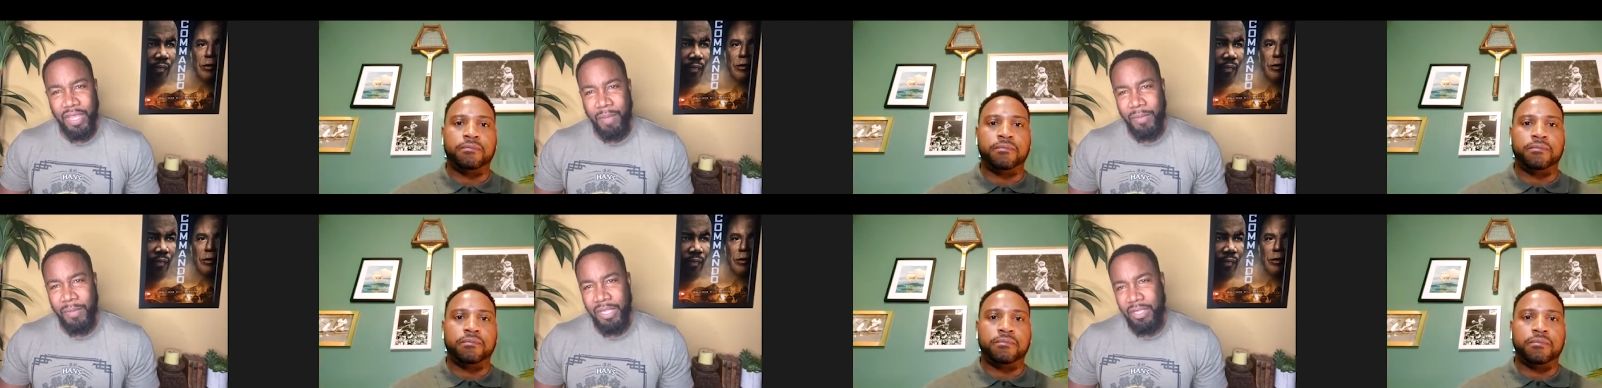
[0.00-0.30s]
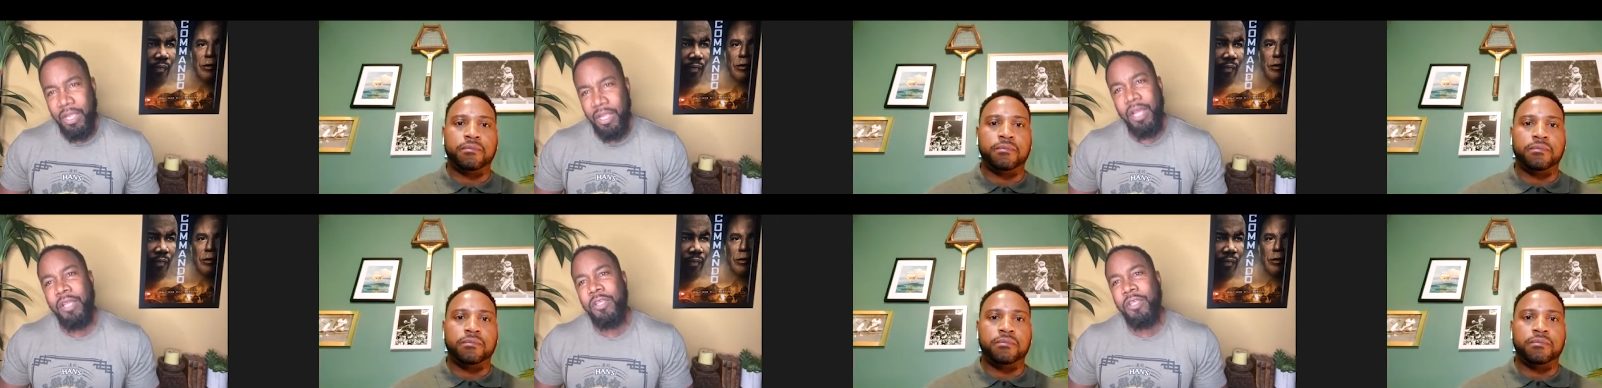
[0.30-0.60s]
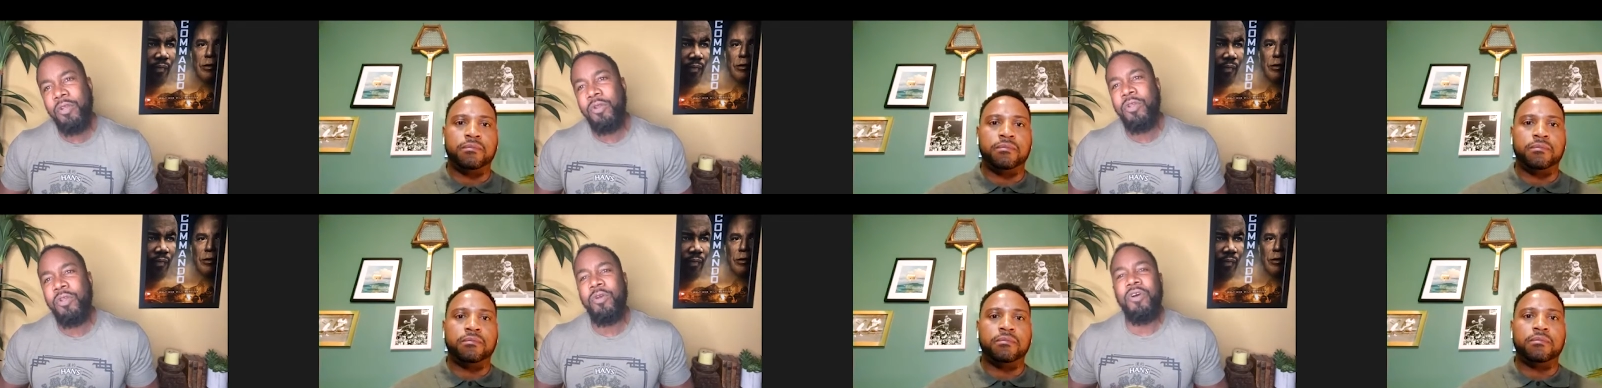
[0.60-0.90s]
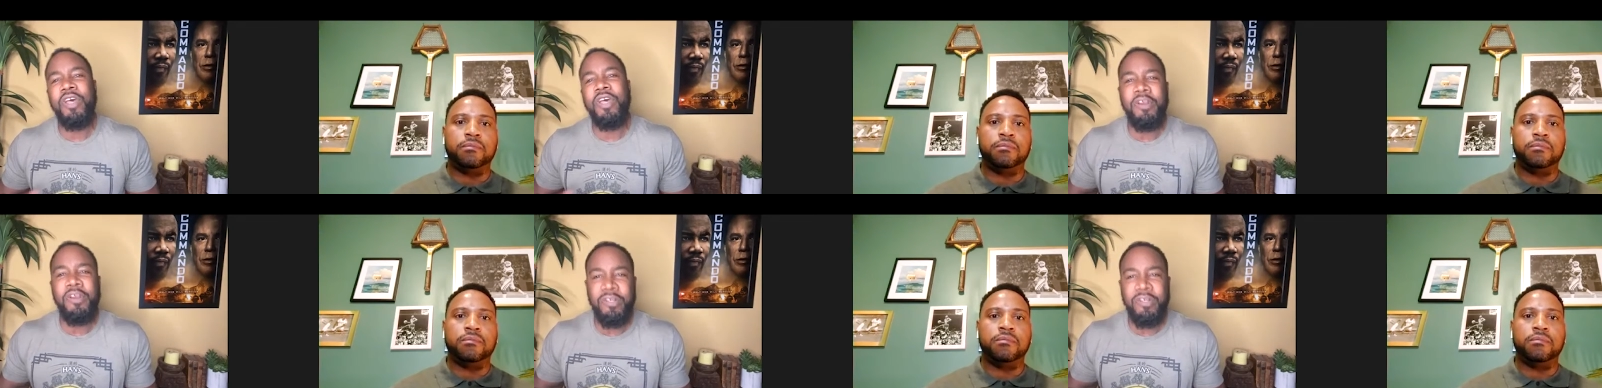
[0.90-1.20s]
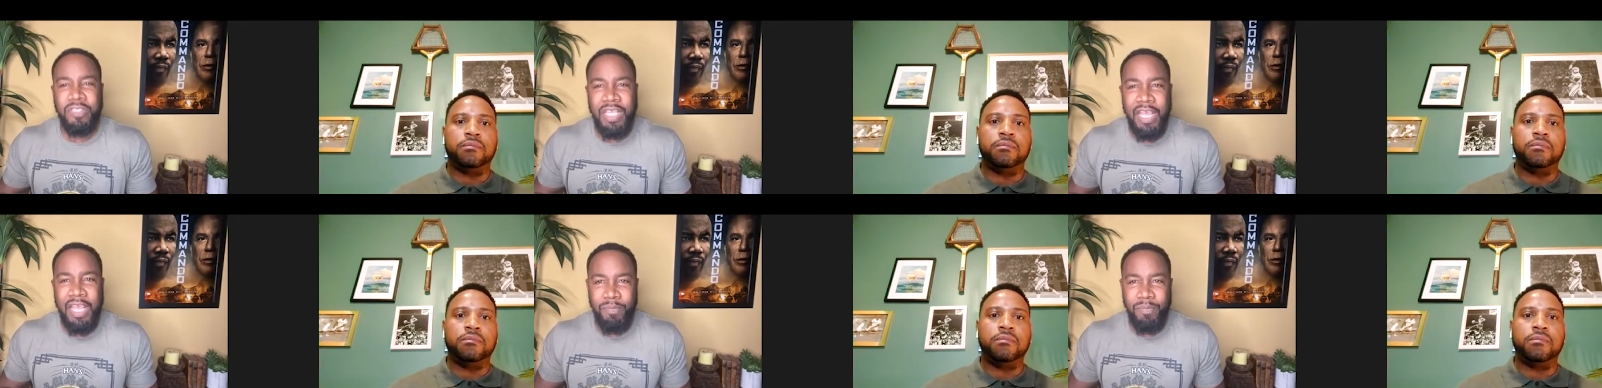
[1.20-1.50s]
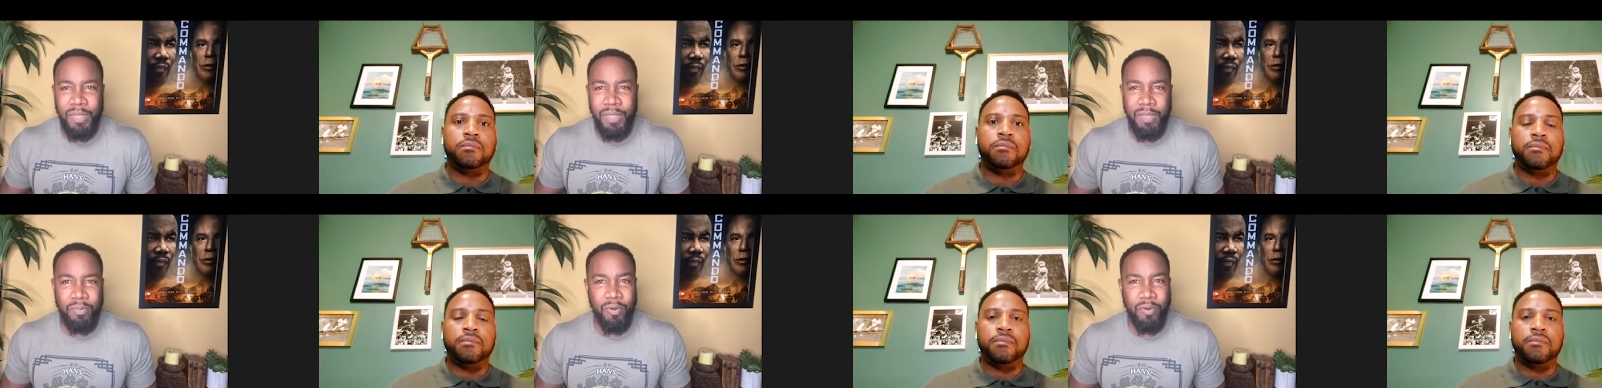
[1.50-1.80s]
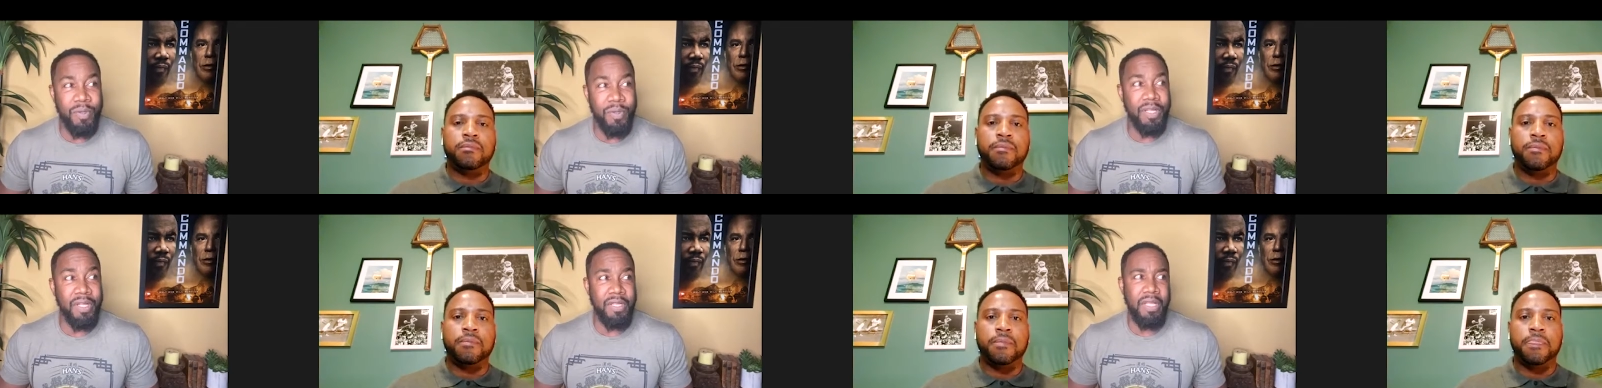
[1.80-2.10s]
Speaker 1: I mean, yeah, you, you'll entertain people,
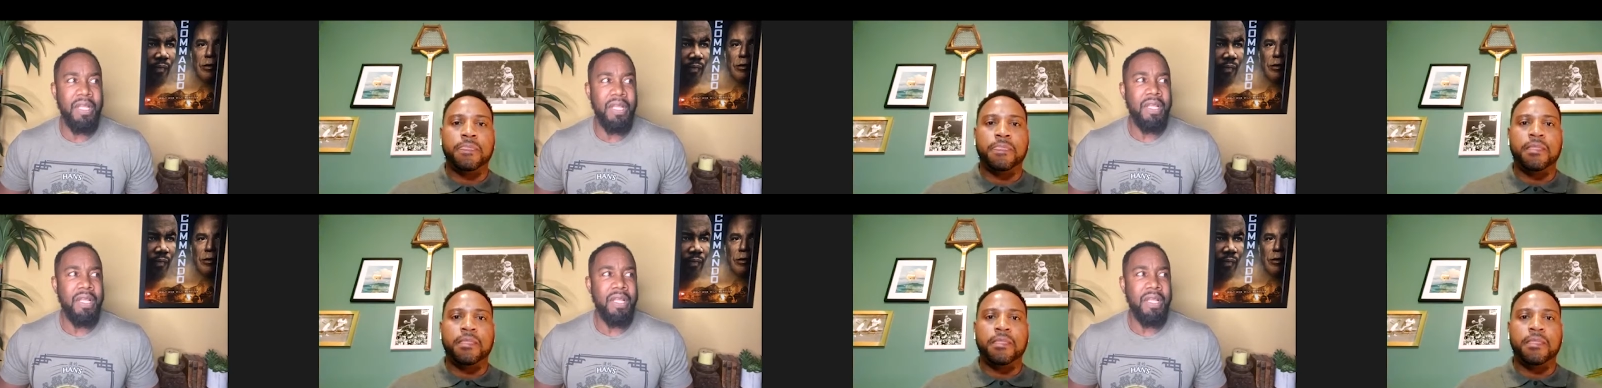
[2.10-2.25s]
but